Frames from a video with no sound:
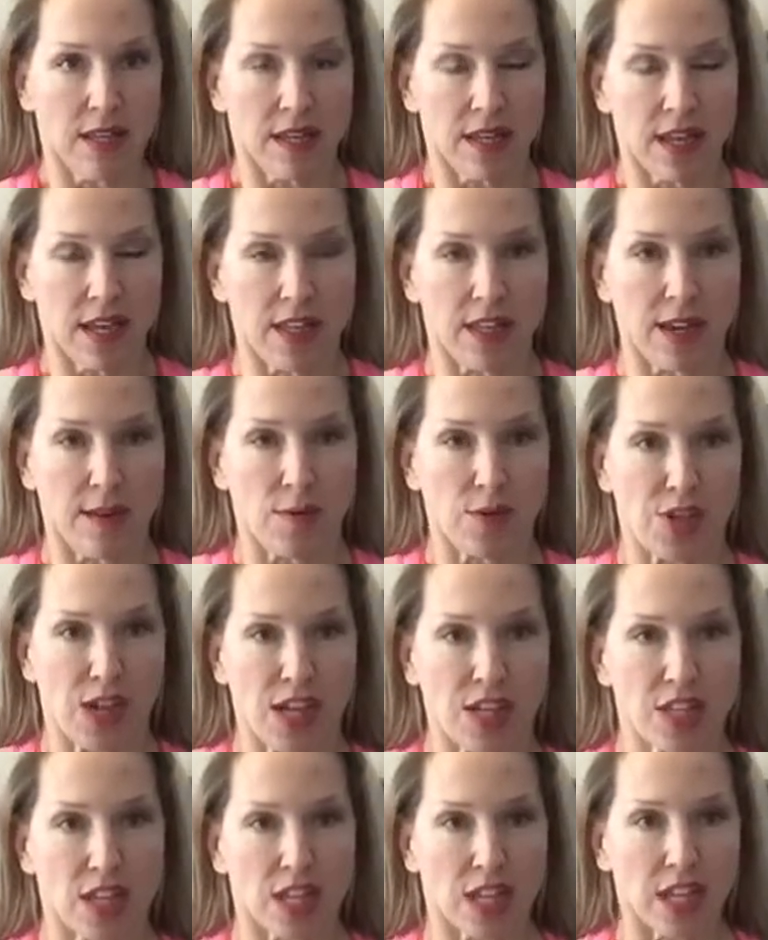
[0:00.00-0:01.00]
Okay, that was
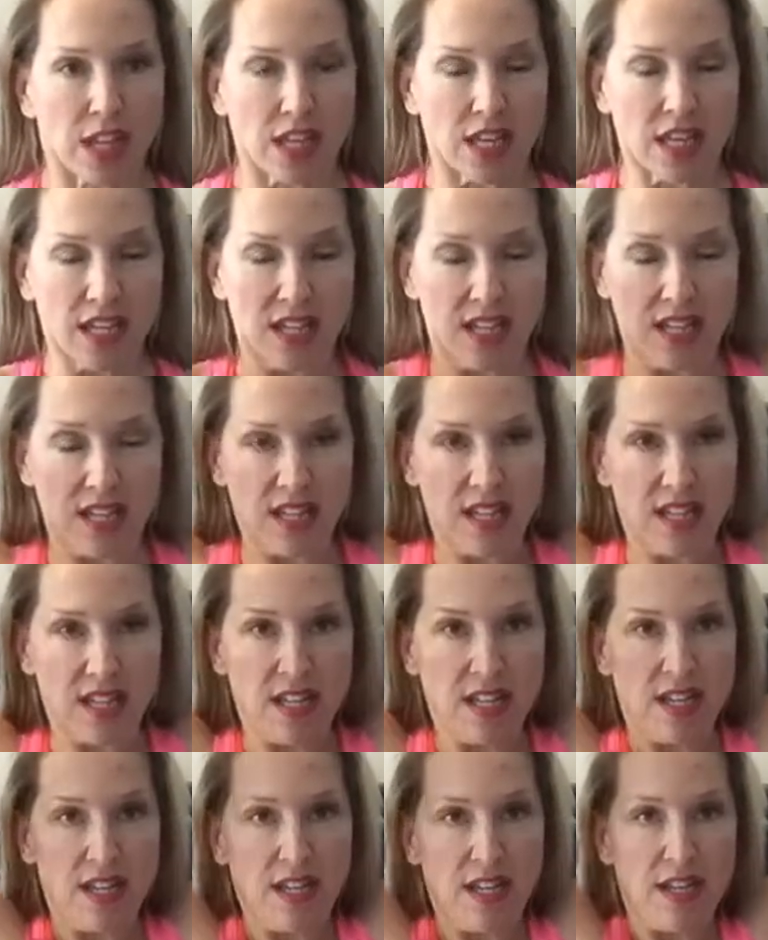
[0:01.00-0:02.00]
8, I think.
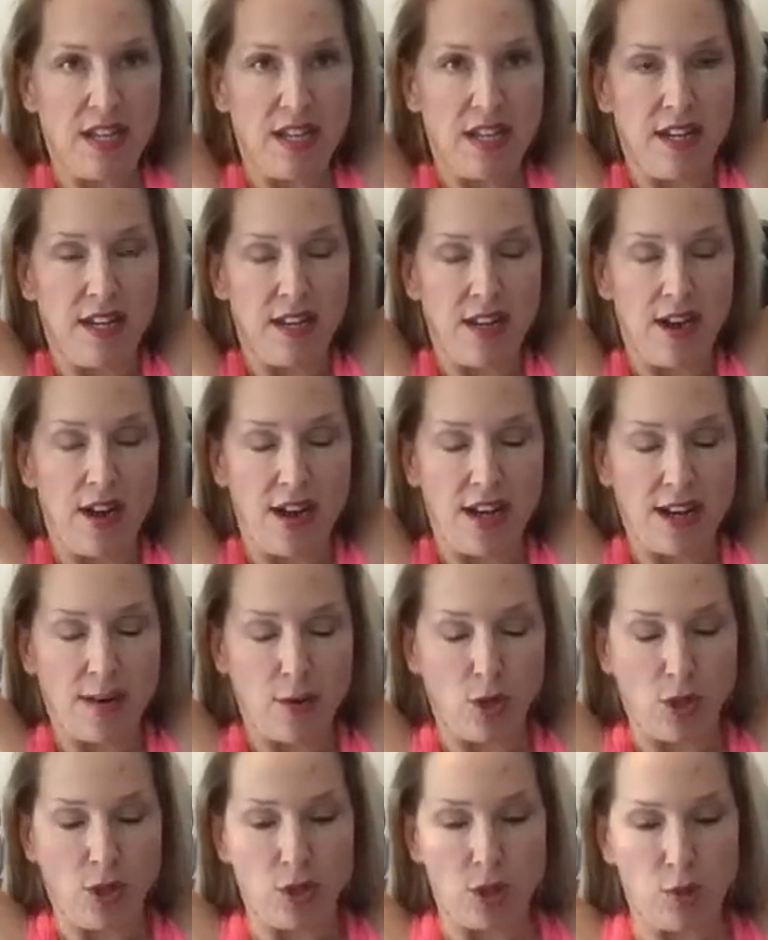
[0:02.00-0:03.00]
9, I'm
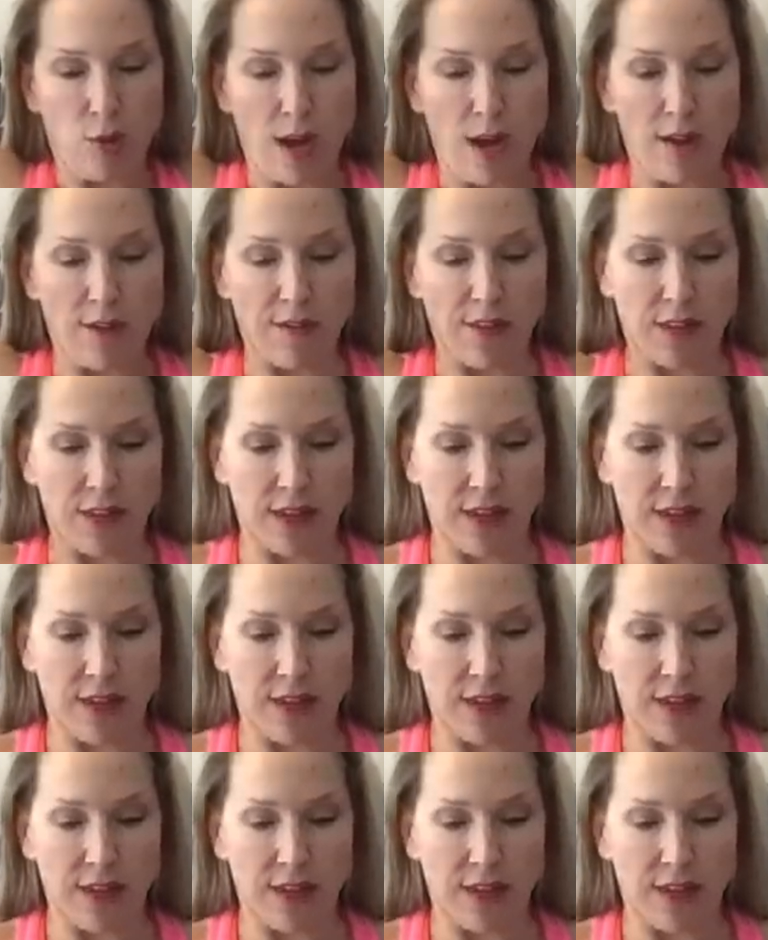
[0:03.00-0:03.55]
going to do 12.